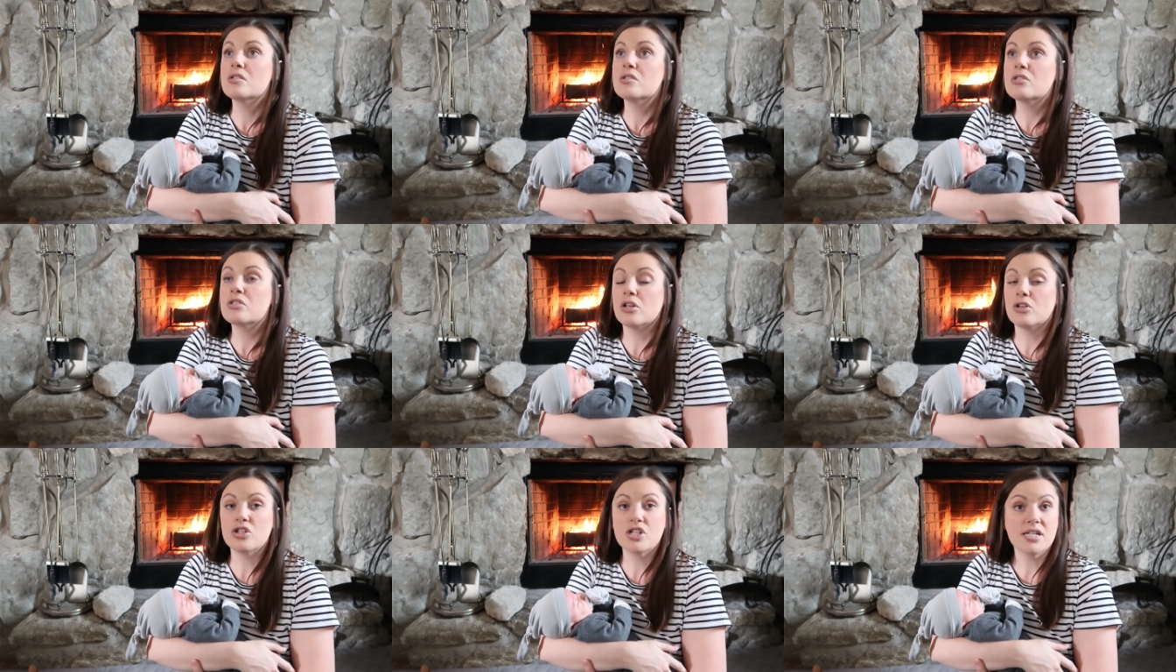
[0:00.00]

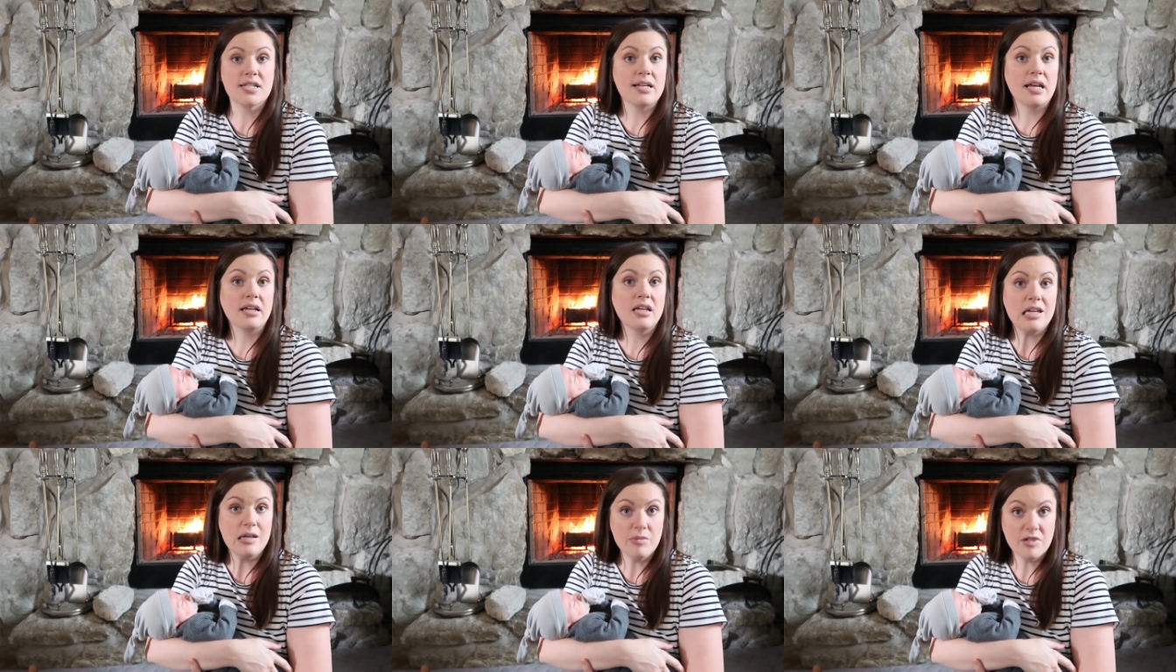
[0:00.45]
So she
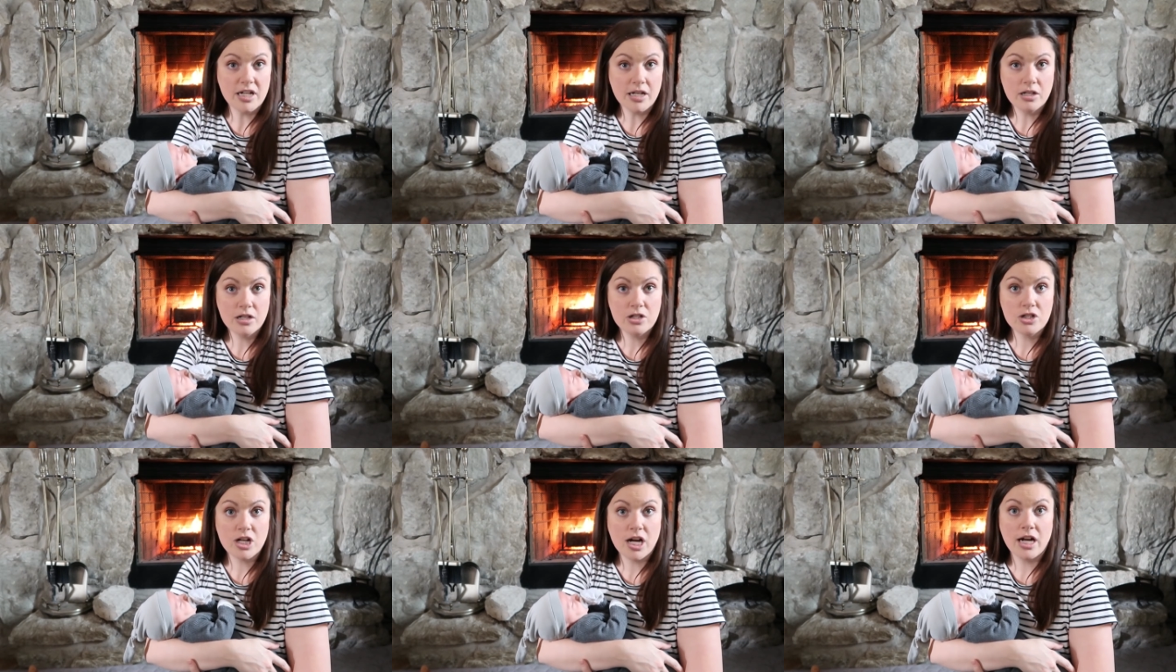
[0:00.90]
said, keep an eye
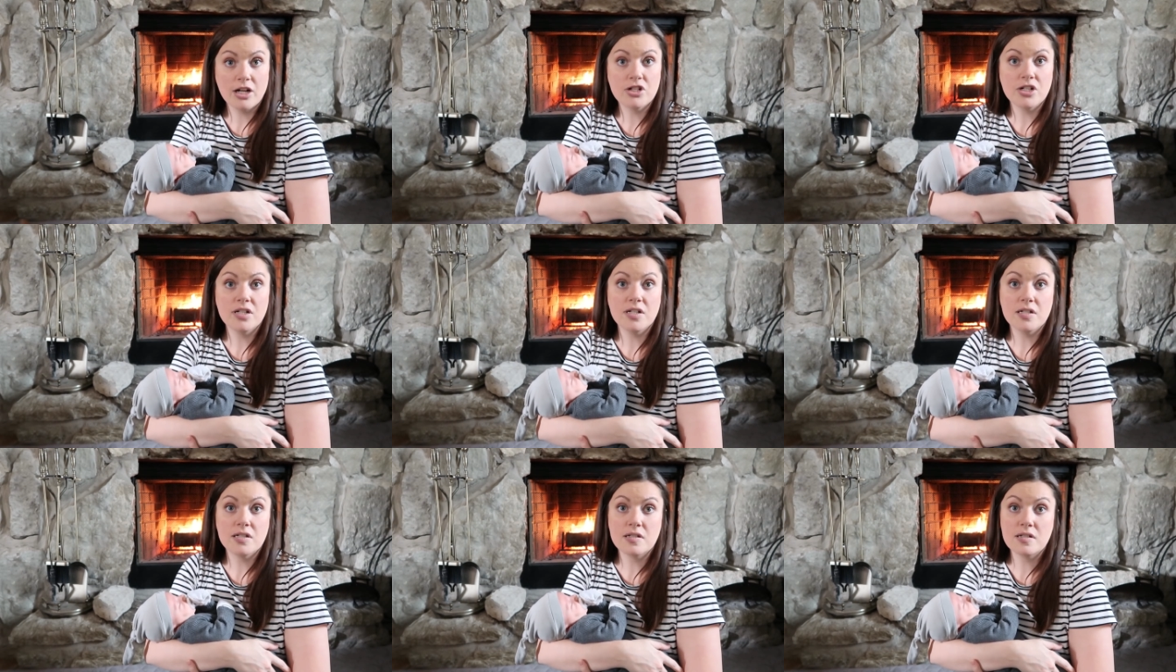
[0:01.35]
on
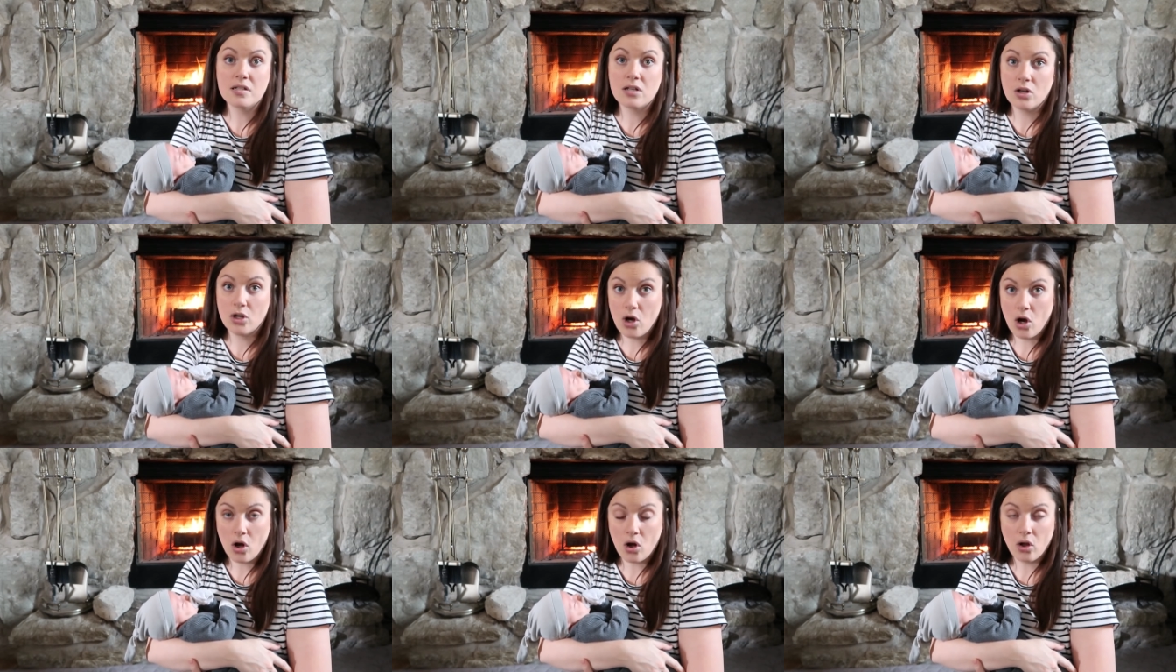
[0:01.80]
contractions,
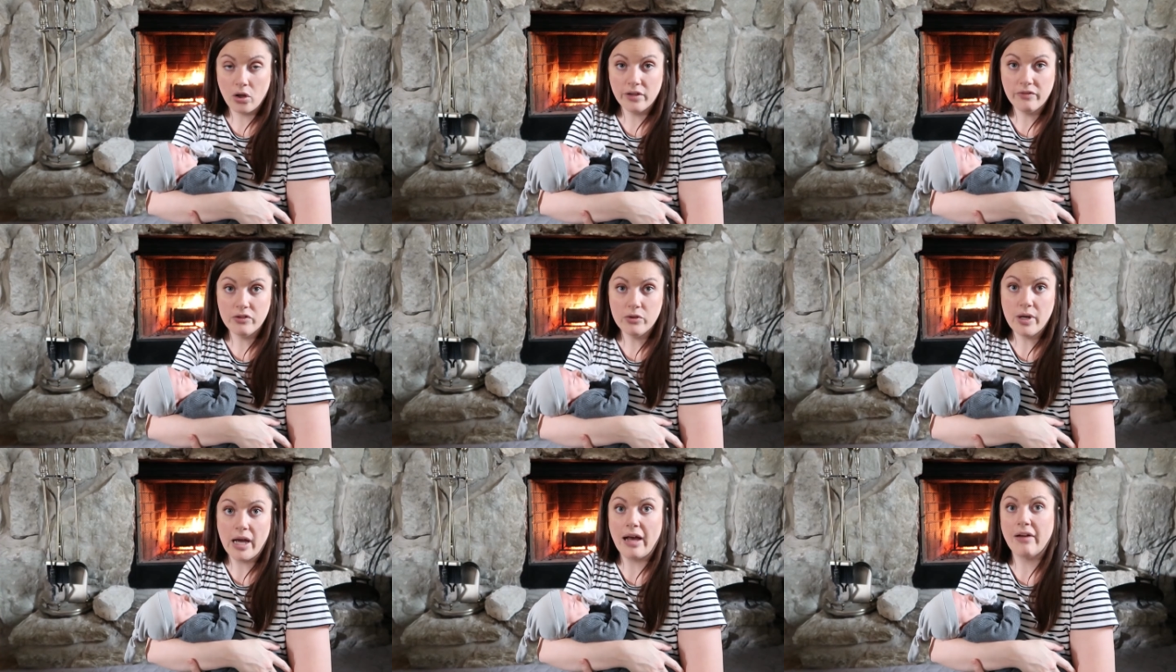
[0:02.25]
call
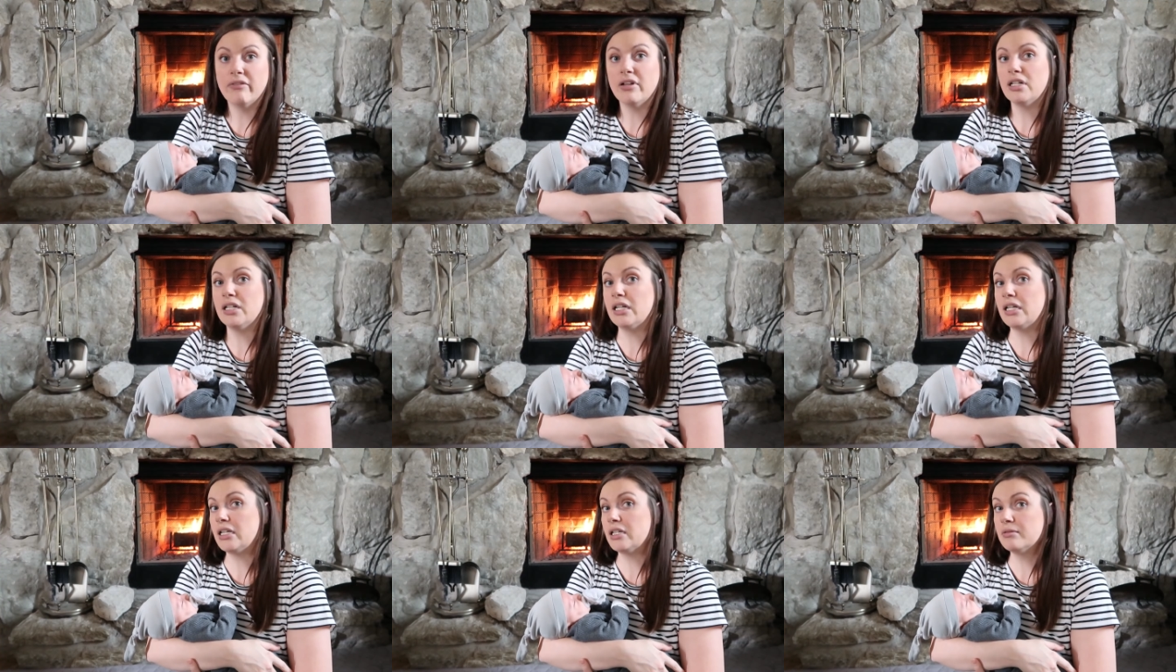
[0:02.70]
if you have
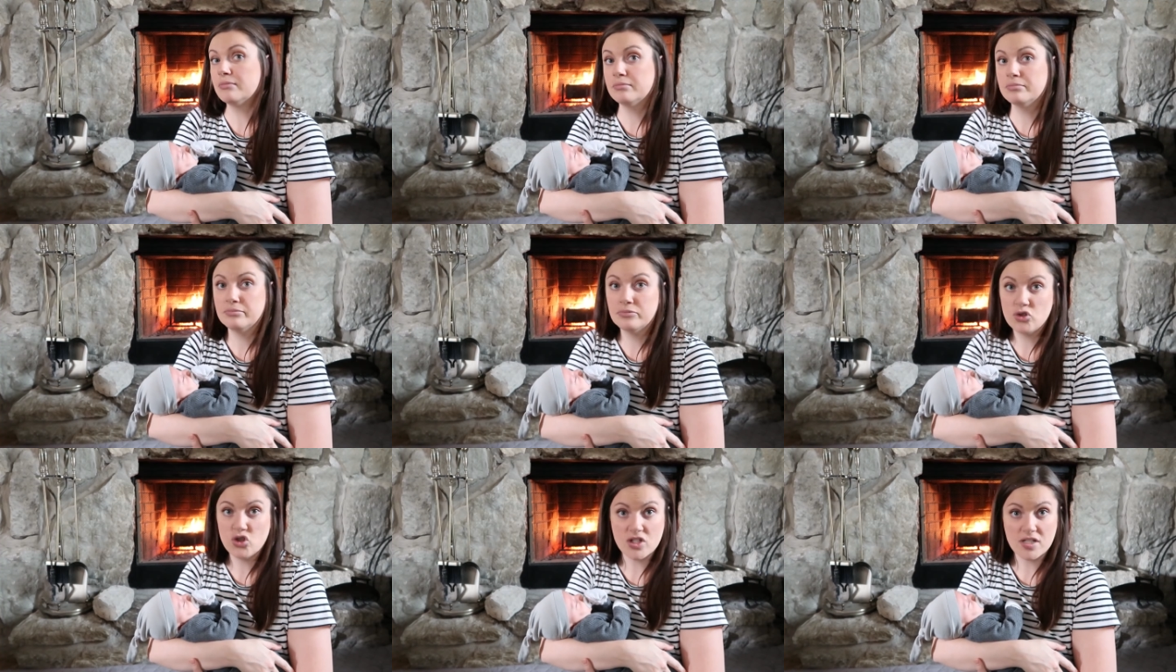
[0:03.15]
any,
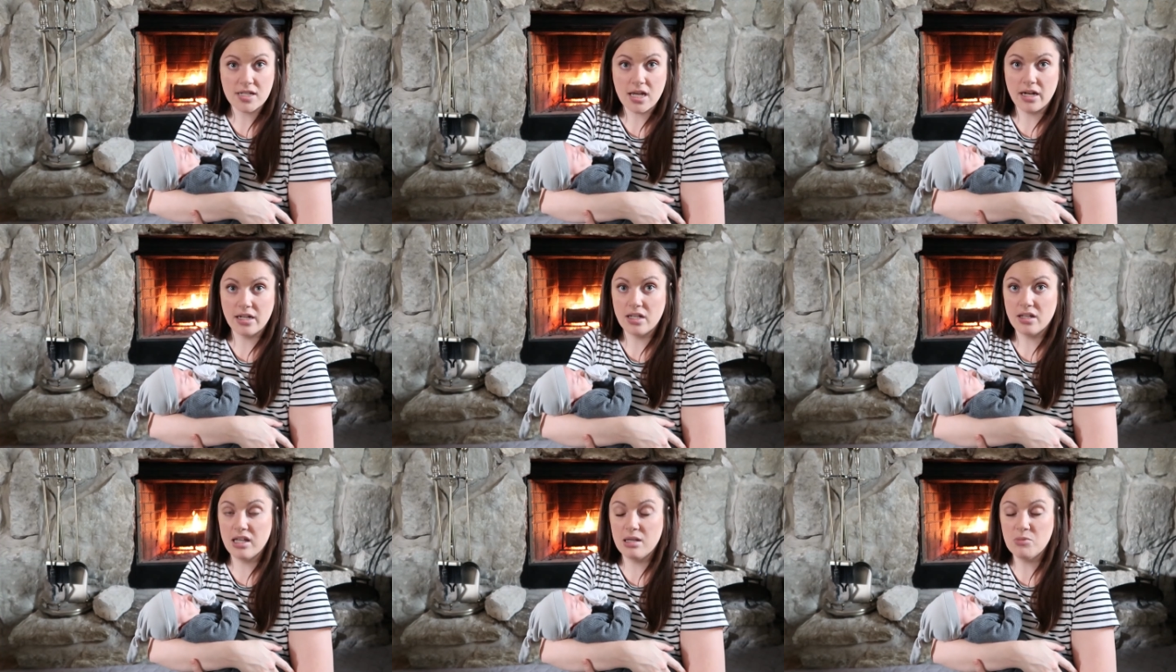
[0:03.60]
just
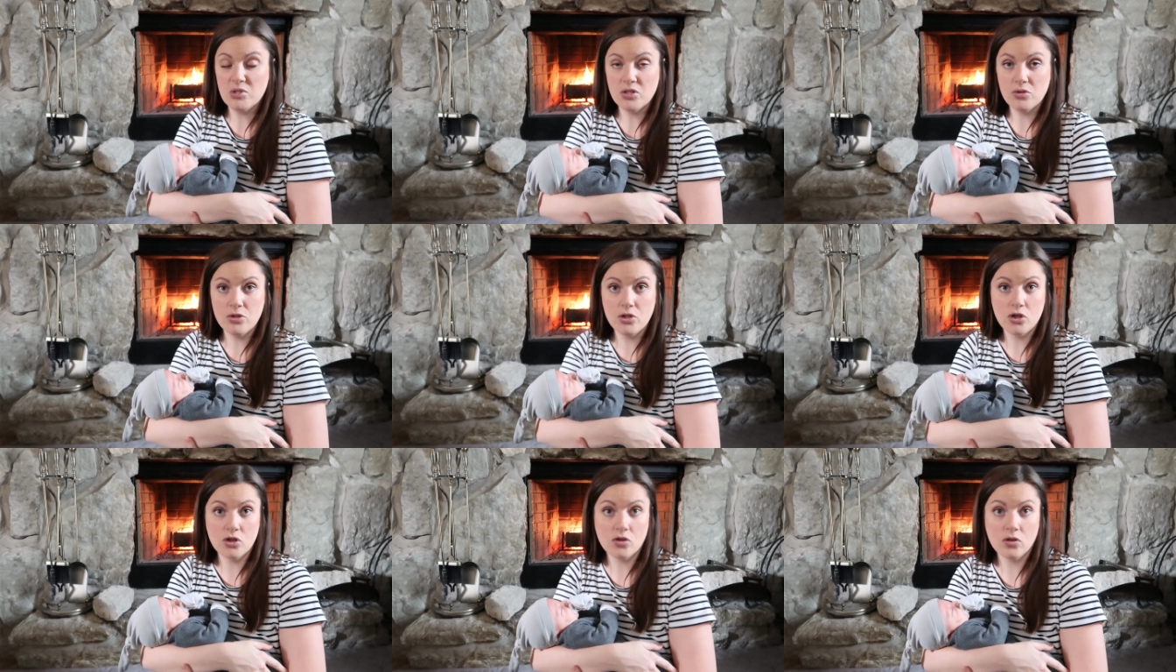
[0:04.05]
kind of keep
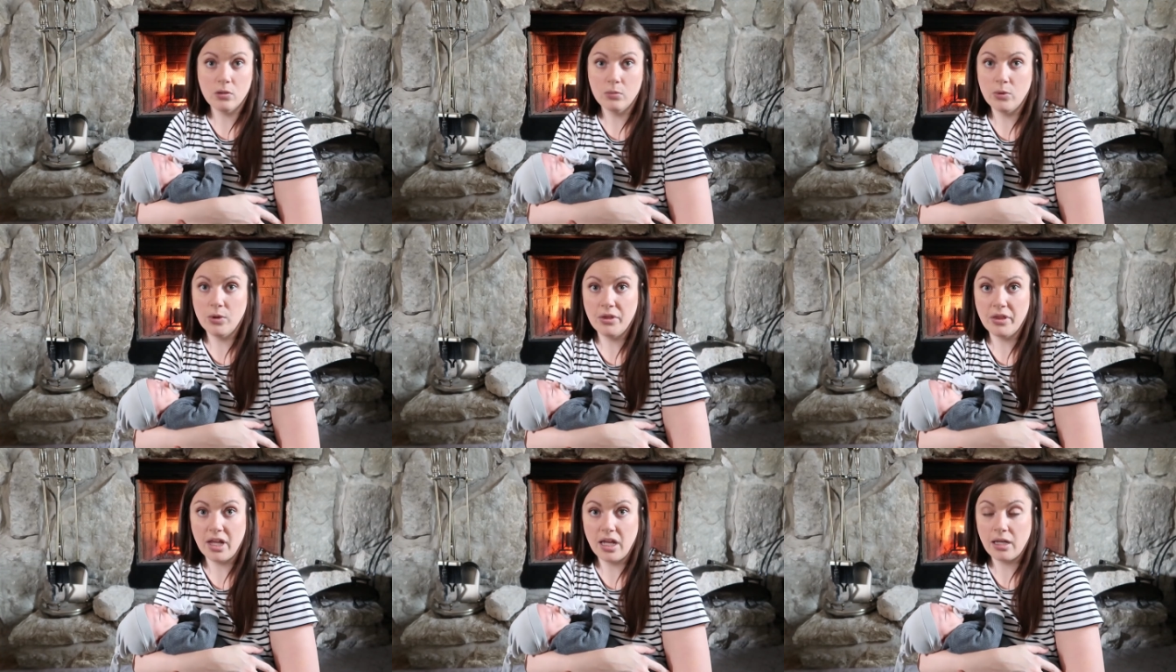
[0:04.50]
doing your
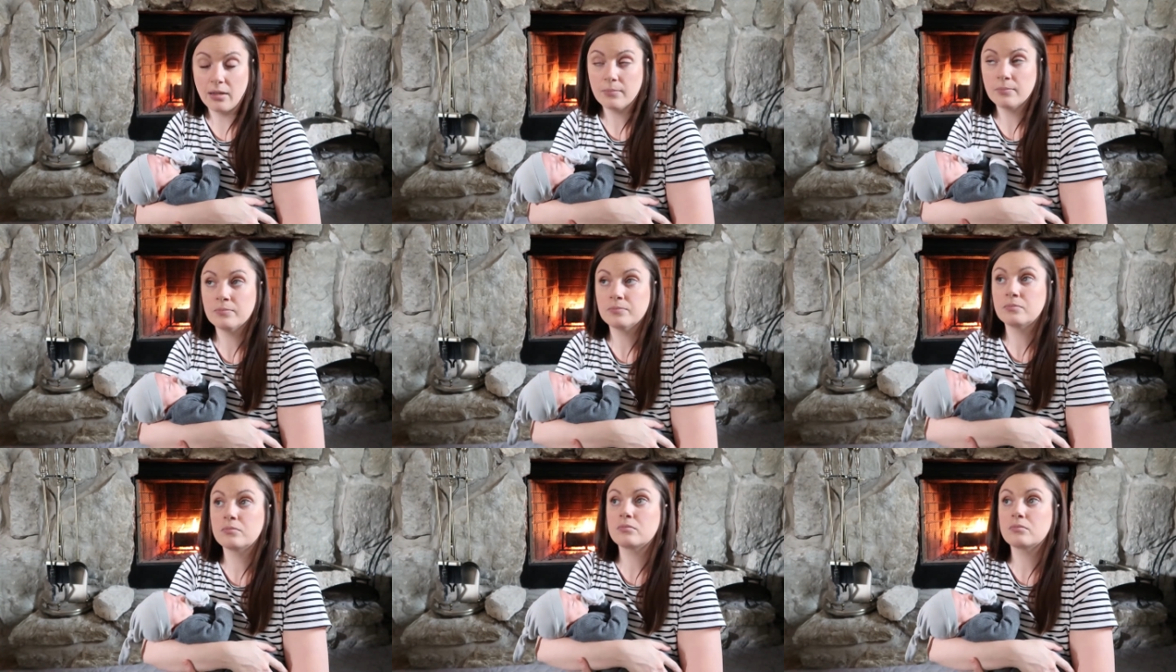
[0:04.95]
normal thing.